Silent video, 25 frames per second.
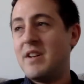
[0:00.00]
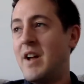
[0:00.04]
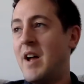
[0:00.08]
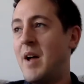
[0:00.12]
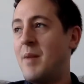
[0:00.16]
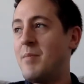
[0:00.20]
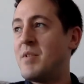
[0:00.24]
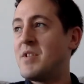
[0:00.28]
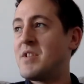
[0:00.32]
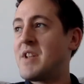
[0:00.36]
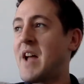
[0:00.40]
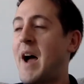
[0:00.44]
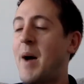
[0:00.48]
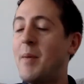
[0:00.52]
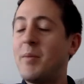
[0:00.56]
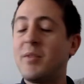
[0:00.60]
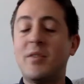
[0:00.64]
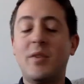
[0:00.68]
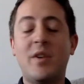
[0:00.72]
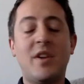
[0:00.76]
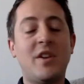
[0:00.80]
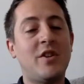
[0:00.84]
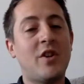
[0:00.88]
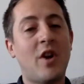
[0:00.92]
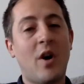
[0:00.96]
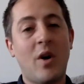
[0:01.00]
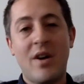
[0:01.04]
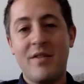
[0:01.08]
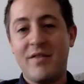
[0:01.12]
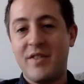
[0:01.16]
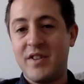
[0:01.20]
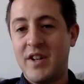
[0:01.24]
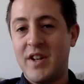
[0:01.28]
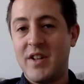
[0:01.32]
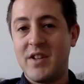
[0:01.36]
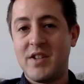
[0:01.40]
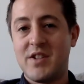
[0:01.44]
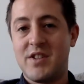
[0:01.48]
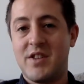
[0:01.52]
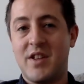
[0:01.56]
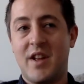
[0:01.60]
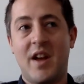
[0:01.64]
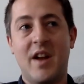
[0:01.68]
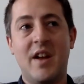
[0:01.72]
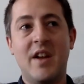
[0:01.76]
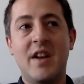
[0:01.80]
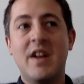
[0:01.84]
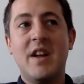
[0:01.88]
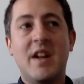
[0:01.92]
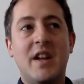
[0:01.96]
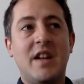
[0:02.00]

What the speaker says: And there's absolutely no evidence that